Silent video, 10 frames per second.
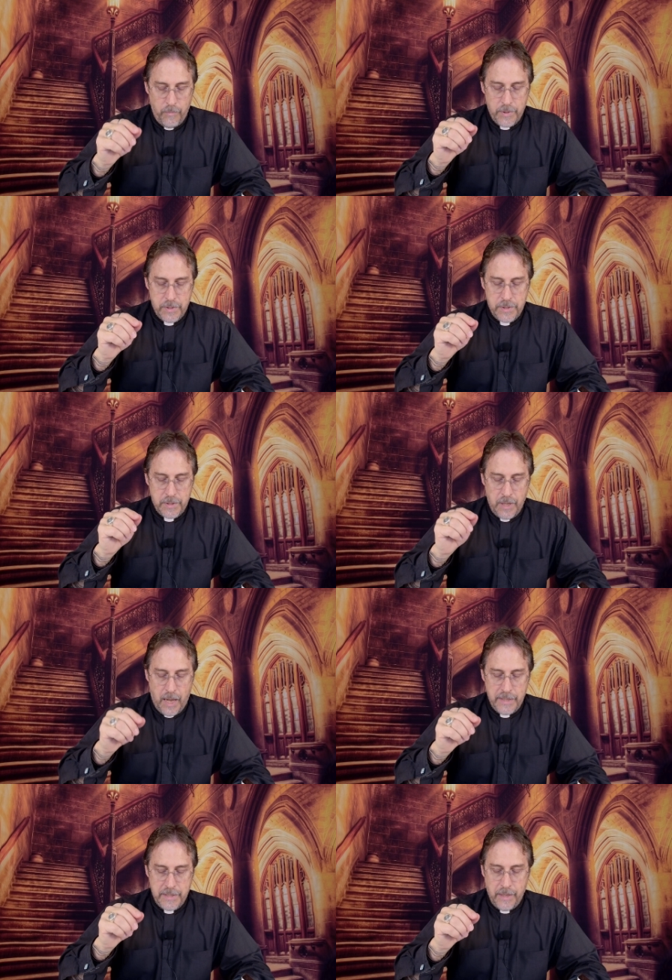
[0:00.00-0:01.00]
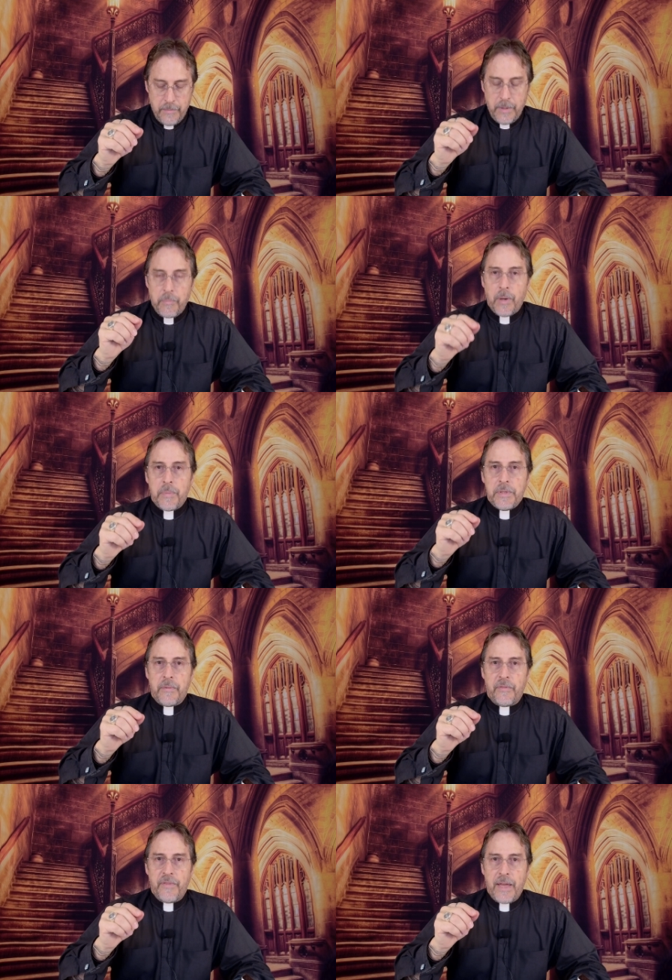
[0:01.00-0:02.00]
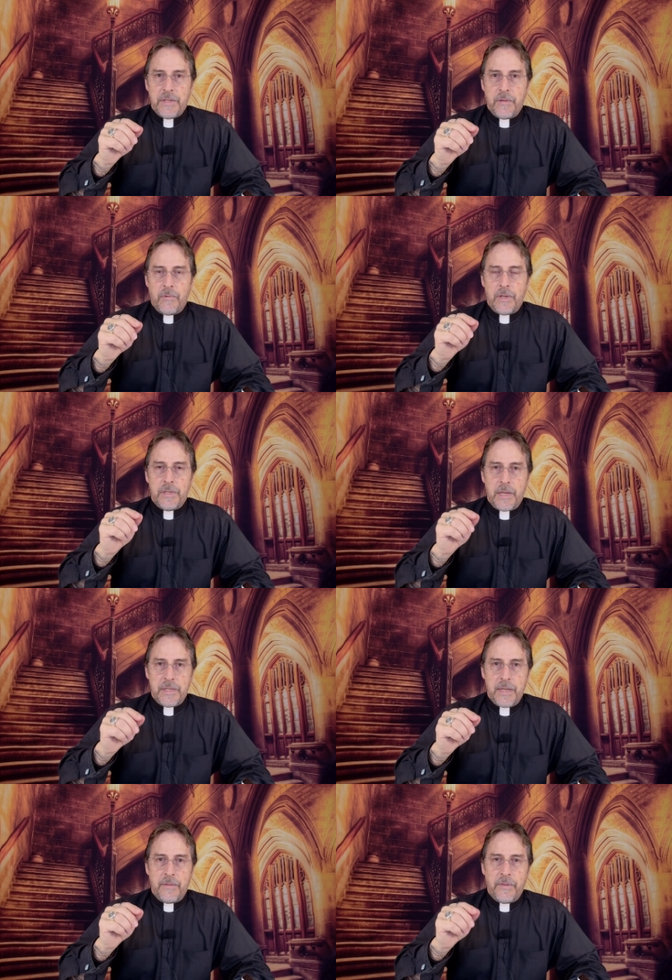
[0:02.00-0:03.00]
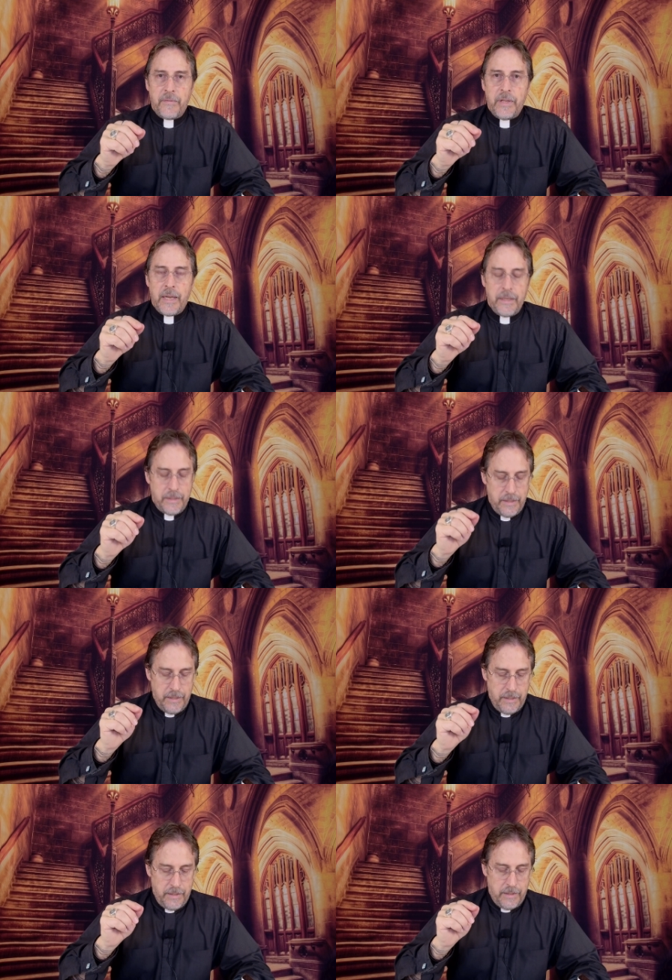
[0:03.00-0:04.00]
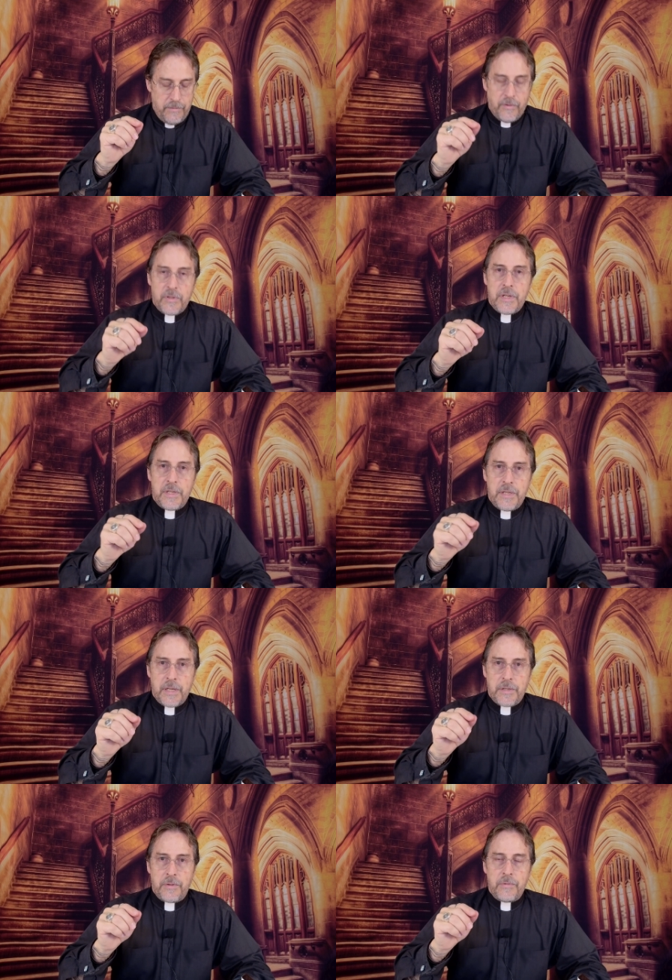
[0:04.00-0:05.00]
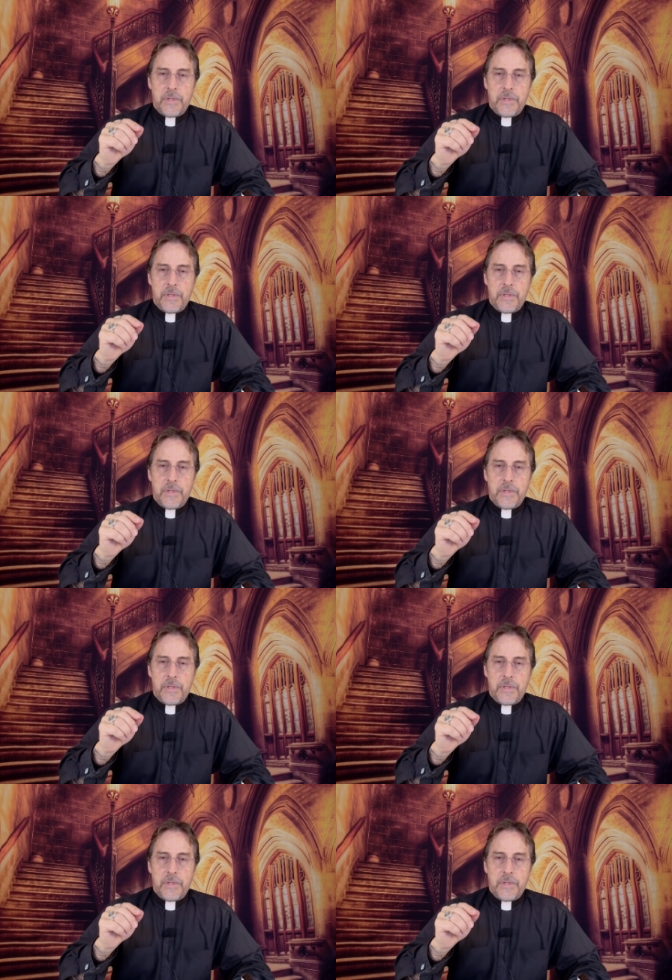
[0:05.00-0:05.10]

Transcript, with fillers: was God telling the purpose of their fasting was? Isaiah 58, verses 6 through